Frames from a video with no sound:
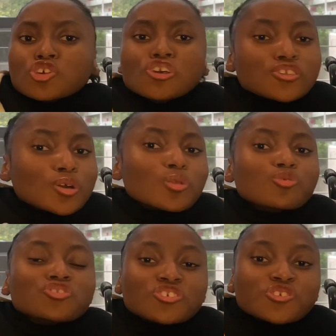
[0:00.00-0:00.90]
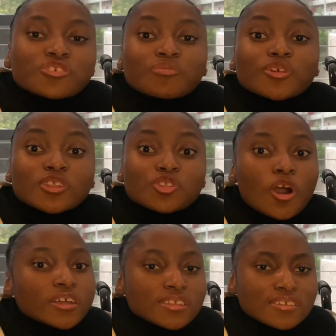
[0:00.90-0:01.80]
solutions from the
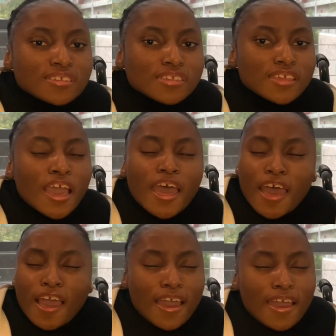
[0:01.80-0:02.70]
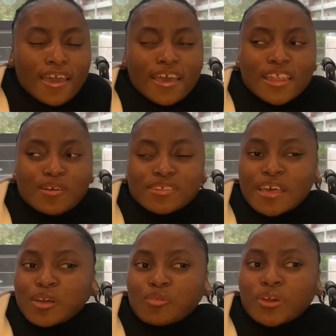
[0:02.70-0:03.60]
doctors. And I was
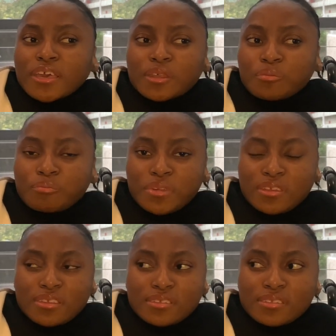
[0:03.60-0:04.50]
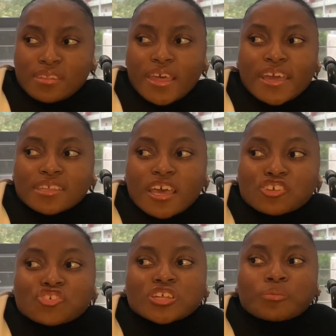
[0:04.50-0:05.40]
like, wait a minute, that
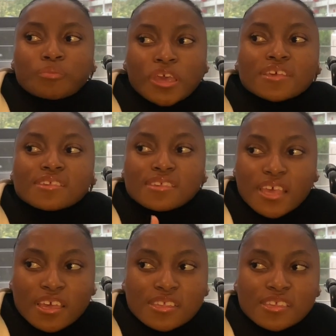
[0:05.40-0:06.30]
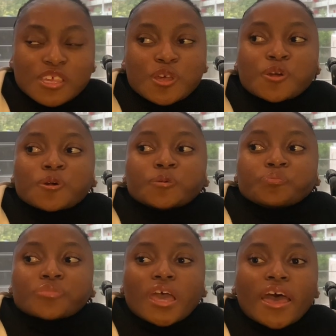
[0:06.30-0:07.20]
actually makes sense.
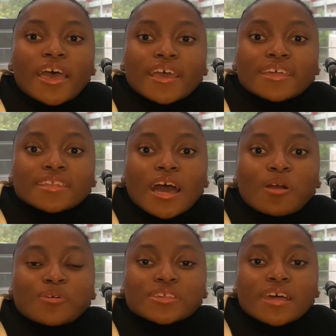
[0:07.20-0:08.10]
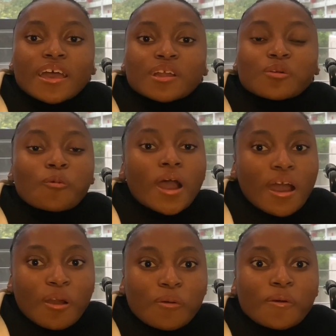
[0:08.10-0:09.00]
And I was like,
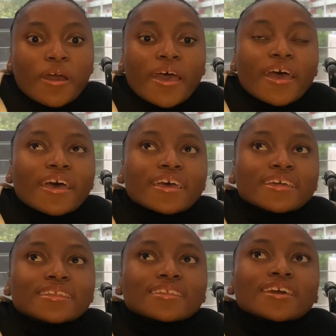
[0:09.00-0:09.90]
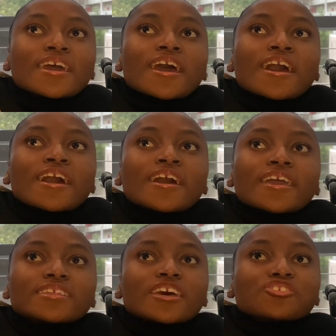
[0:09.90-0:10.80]
wow. And
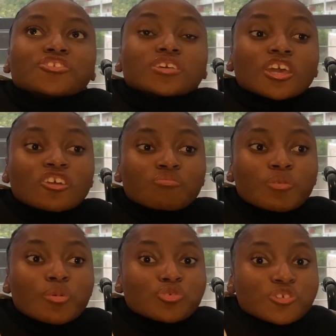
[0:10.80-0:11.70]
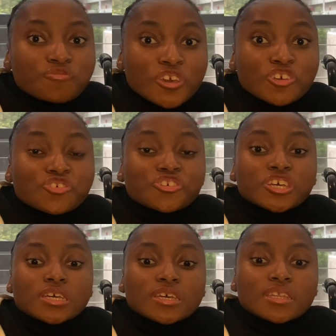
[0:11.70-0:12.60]
it actually gave me
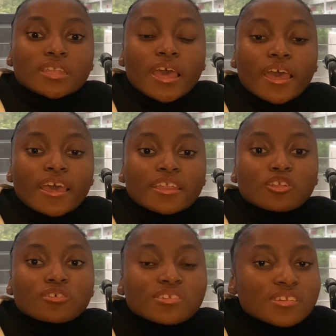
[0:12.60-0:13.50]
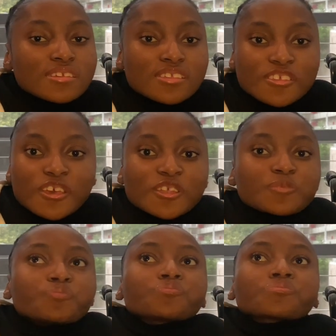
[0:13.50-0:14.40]
motivation. And since then,